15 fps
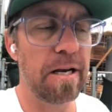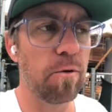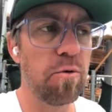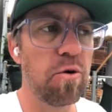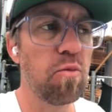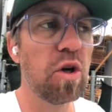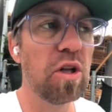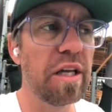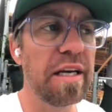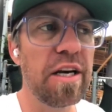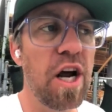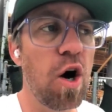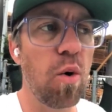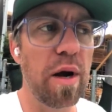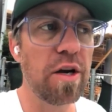really
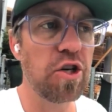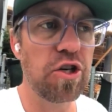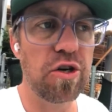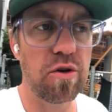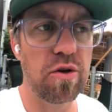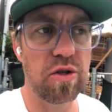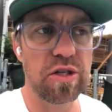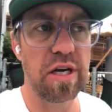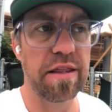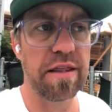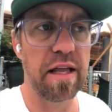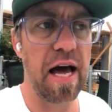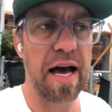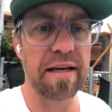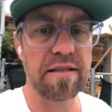no issues in the
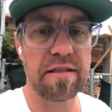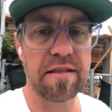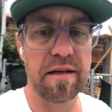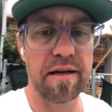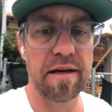last,